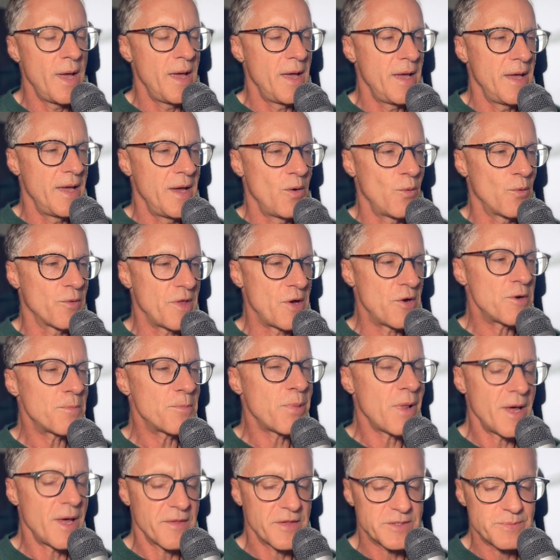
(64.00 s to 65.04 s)
without
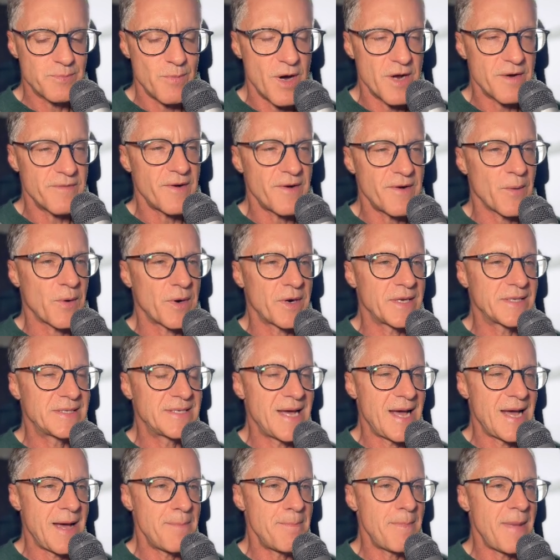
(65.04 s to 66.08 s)
applying this modifier, we're going to
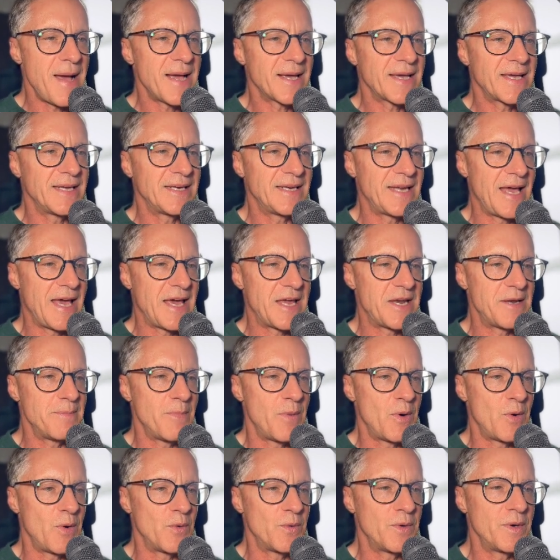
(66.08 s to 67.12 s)
tab back into edit
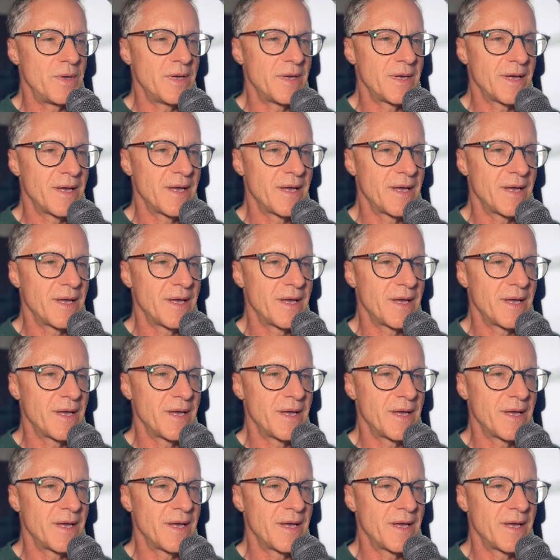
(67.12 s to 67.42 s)
mode.